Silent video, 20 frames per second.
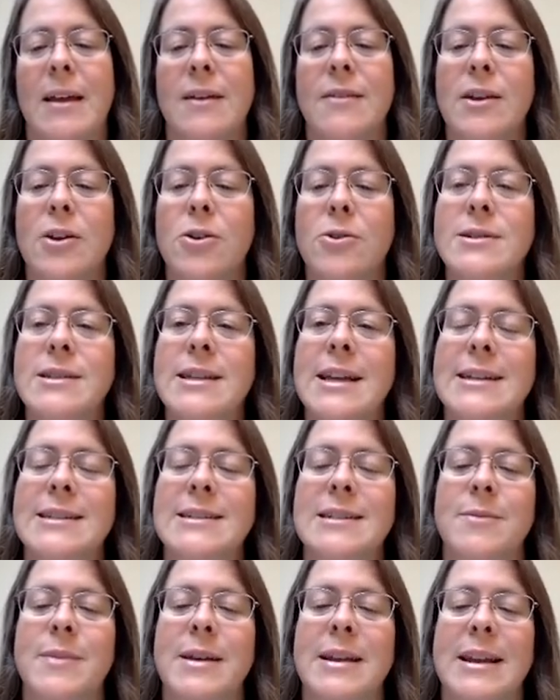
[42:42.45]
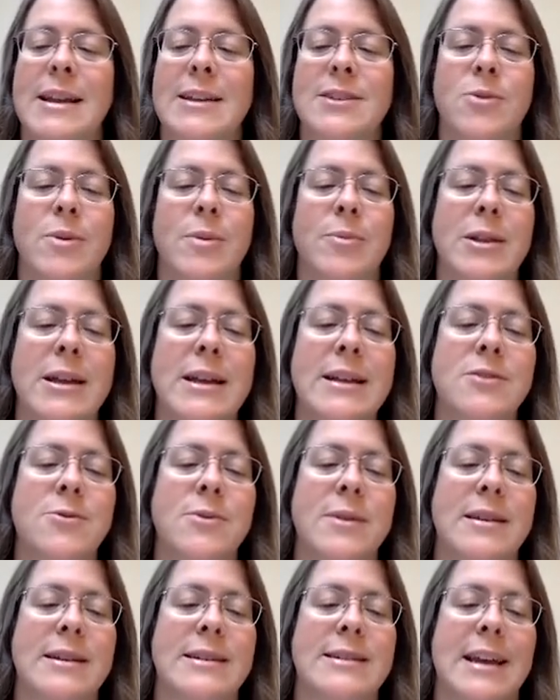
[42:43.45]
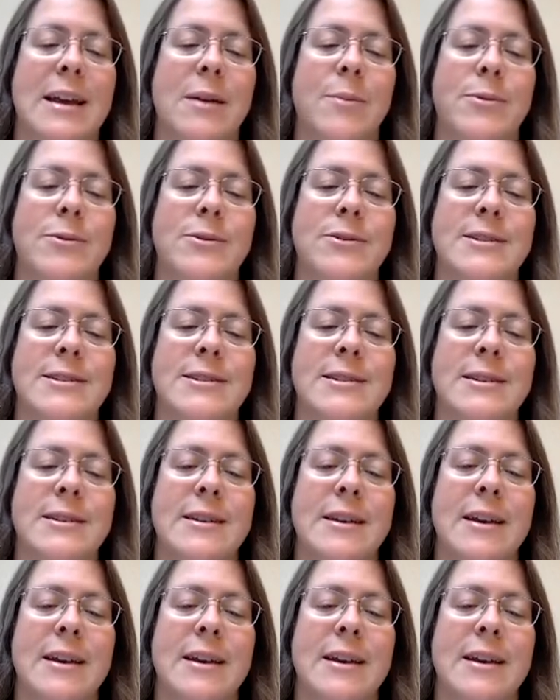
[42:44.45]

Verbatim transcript: The Old Testament is replete with examples.